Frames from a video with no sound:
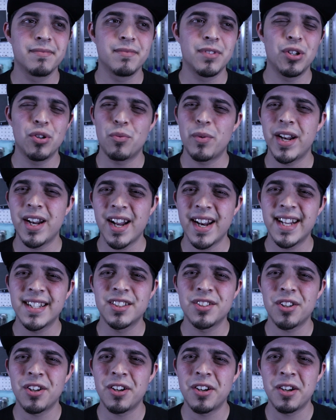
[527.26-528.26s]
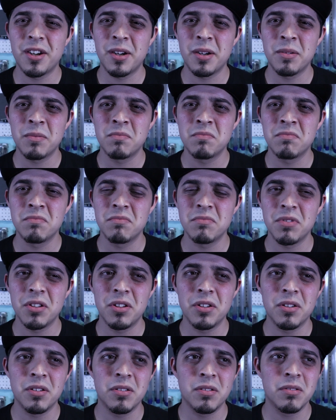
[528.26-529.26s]
you know, why not SR,
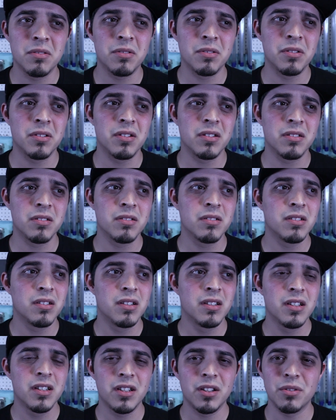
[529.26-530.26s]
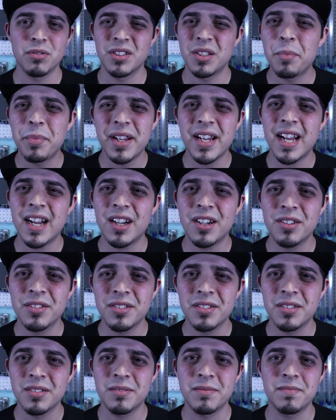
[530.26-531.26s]
you know, or, you know, something
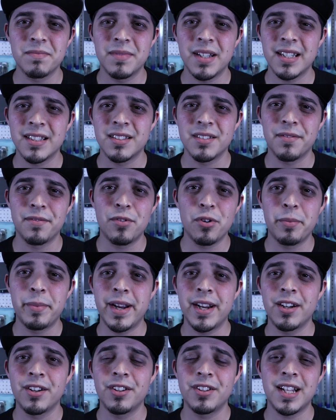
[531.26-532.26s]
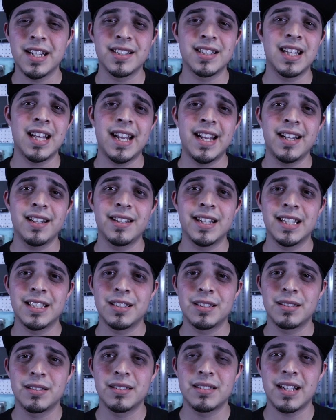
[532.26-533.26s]
else that's a four banger, that's light,
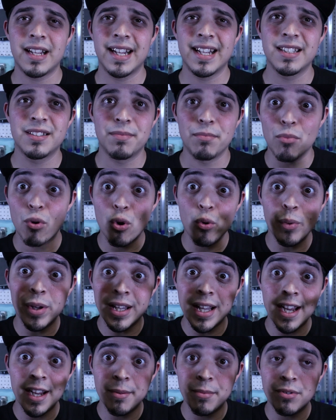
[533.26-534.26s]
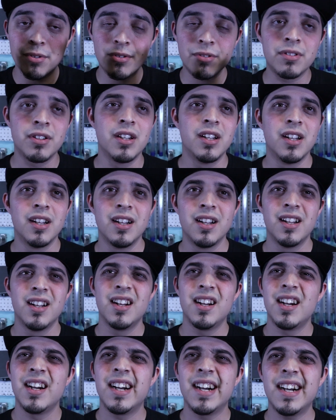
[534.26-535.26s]
that's, I guess, more reliable?
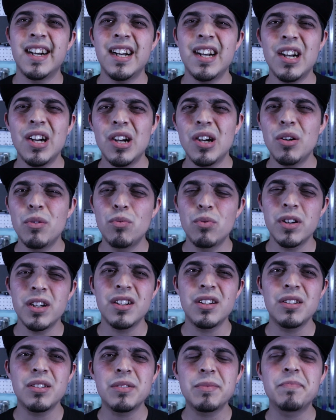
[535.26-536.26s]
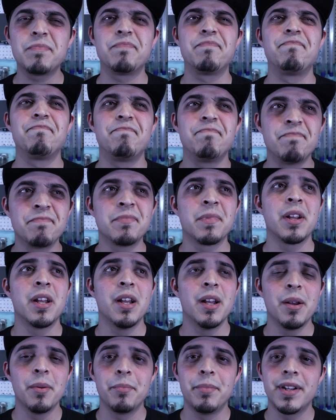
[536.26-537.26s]
Well,
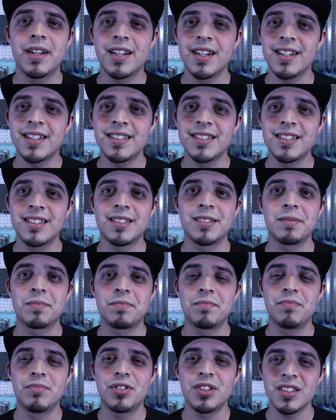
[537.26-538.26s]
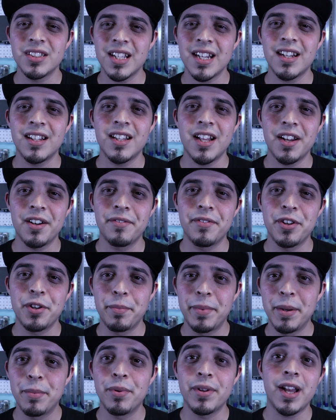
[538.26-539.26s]
because just like a lot of
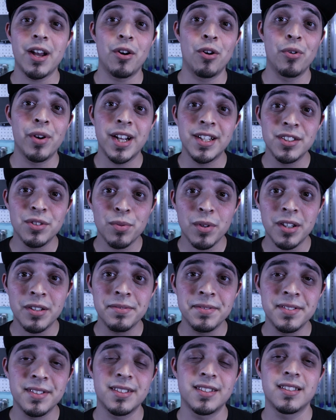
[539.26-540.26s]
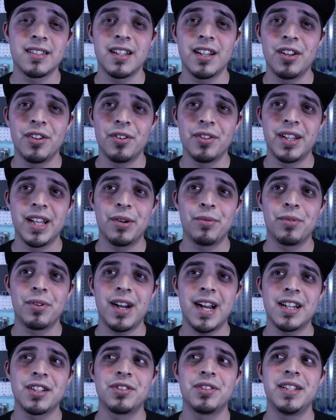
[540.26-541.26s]
other people that own S12s, you know, they
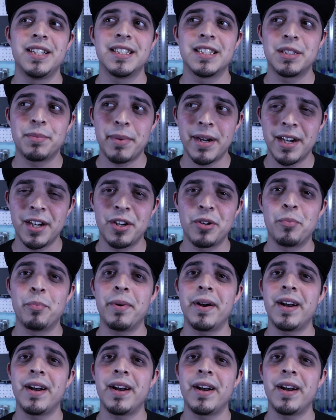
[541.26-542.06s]
were actually inspired